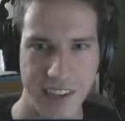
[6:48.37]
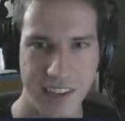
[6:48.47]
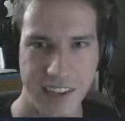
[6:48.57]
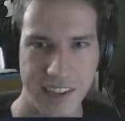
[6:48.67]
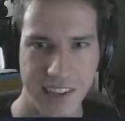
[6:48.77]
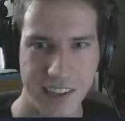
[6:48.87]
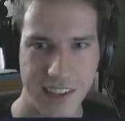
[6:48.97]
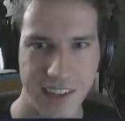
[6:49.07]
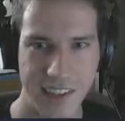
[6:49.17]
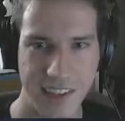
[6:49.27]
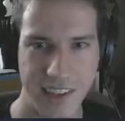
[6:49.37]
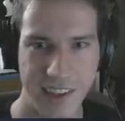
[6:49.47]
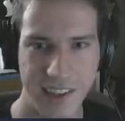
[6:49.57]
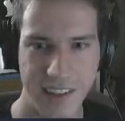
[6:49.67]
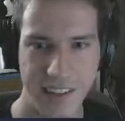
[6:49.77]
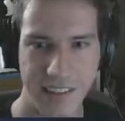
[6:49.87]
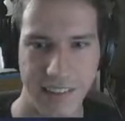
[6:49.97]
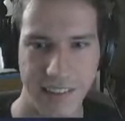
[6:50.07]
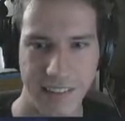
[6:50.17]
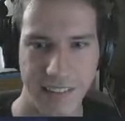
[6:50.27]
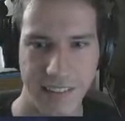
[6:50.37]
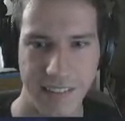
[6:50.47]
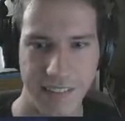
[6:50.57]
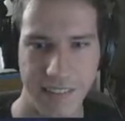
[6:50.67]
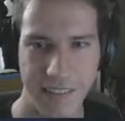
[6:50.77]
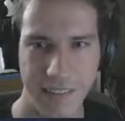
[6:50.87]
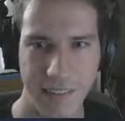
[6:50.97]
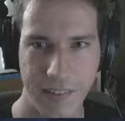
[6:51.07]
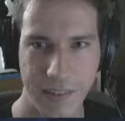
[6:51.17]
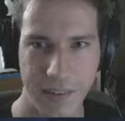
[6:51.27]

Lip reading: [no speech]